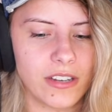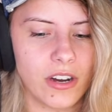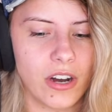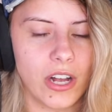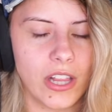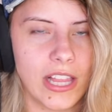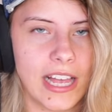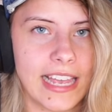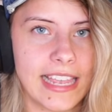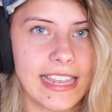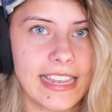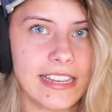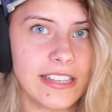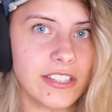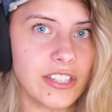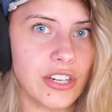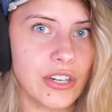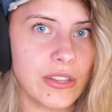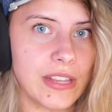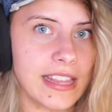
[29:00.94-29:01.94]
are a lot
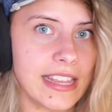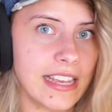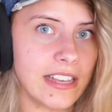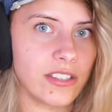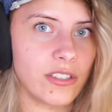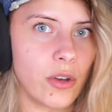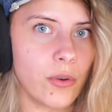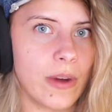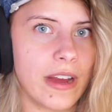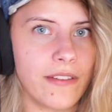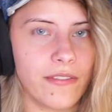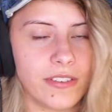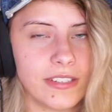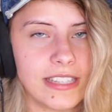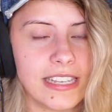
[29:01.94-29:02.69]
easier than the assault rifles.